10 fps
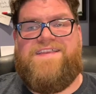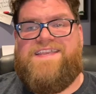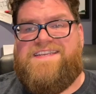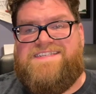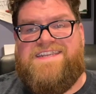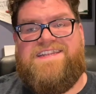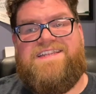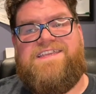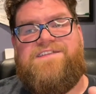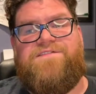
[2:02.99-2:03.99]
that he
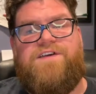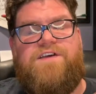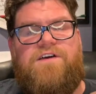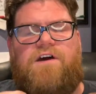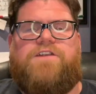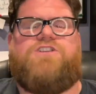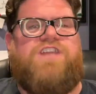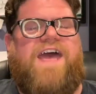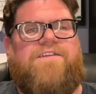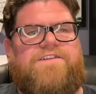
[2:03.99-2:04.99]
didn't leave
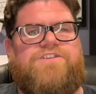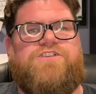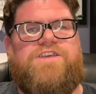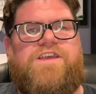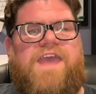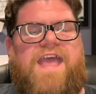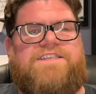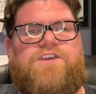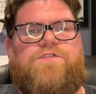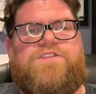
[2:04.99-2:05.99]
unchallenged. And
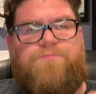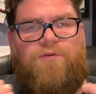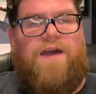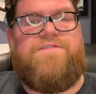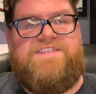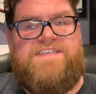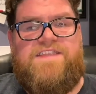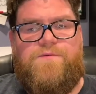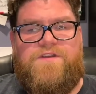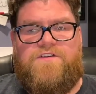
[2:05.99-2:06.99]
so this prophecy
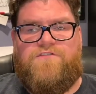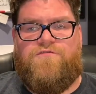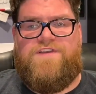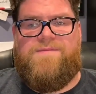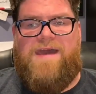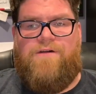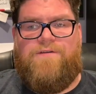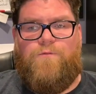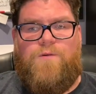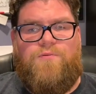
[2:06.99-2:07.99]
that we are going to read about,
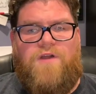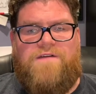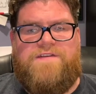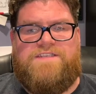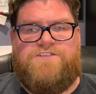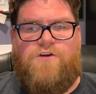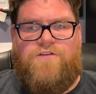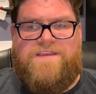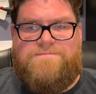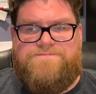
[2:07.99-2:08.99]
one prophet has
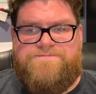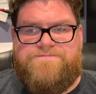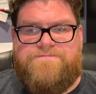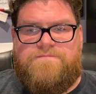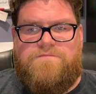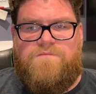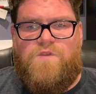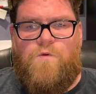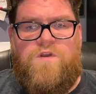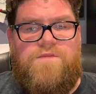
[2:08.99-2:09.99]
called it
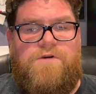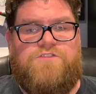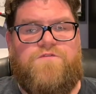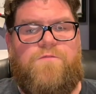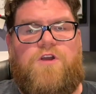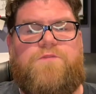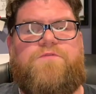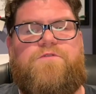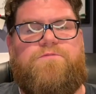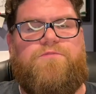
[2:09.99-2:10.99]
one of the most
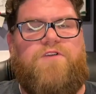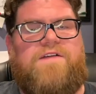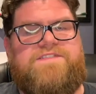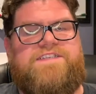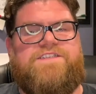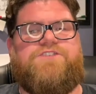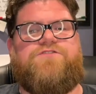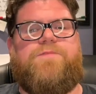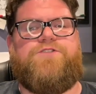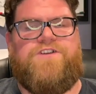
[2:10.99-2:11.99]
remarkable prophecies in
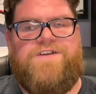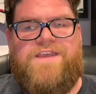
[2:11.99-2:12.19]
scripture,